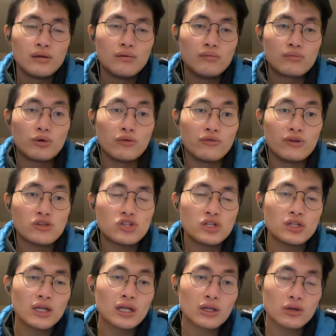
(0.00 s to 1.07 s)
proficient
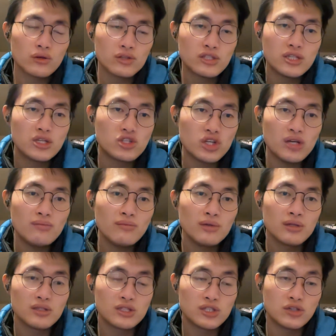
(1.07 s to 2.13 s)
in going to the gym
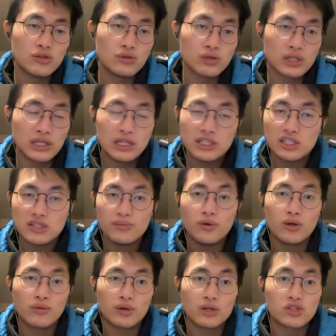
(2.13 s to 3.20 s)
to getting to the point
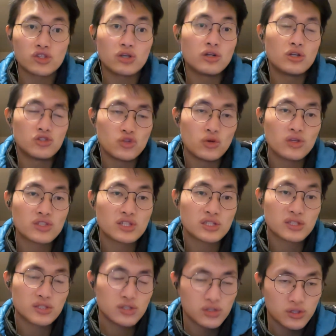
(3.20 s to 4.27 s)
where I start enjoying
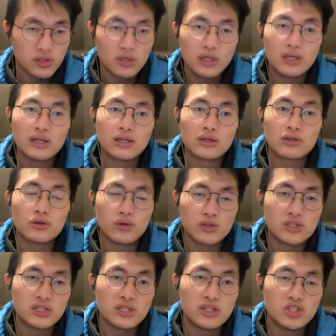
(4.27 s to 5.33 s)
in going
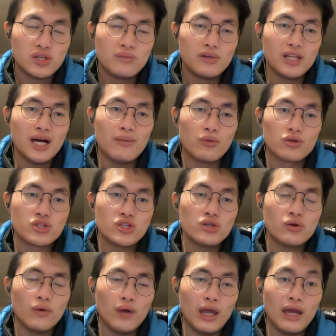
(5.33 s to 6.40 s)
to the gym a lot more
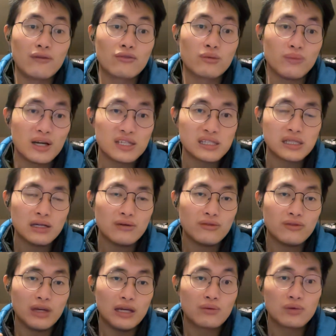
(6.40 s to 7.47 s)
too. And for myself
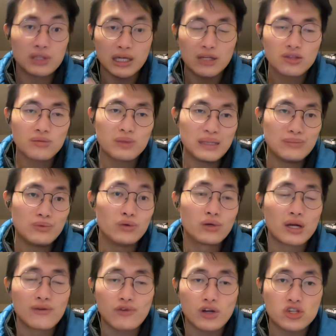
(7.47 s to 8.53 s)
and with other people,
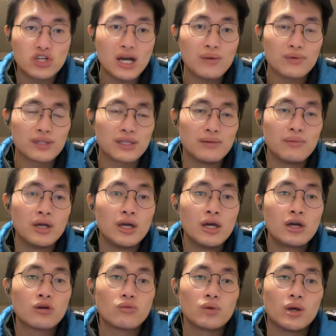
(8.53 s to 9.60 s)
whenever I chat with them,
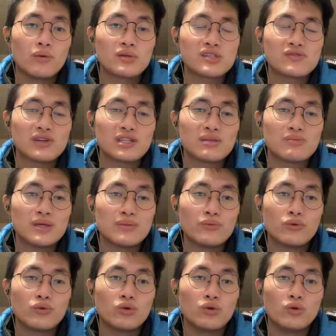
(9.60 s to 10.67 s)
we always find the people
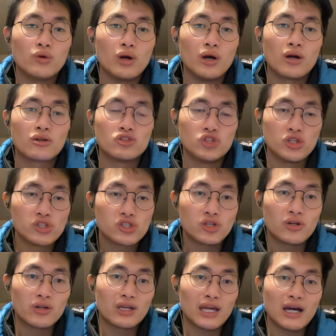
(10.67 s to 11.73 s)
who are just
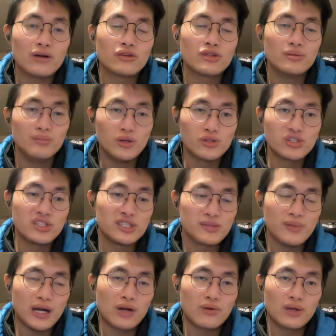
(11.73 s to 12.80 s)
starting out the most
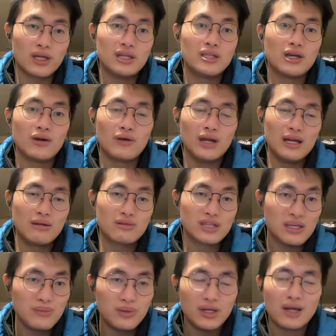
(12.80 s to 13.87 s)
inspiring in there and
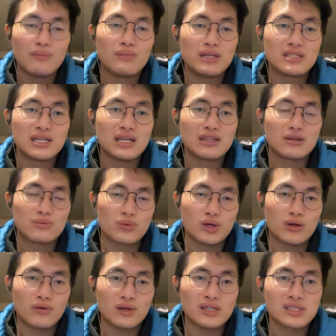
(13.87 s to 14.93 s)
keeping on maintaining their
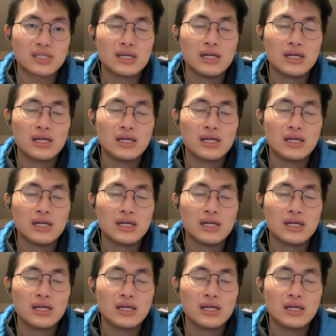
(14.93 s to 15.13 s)
progress.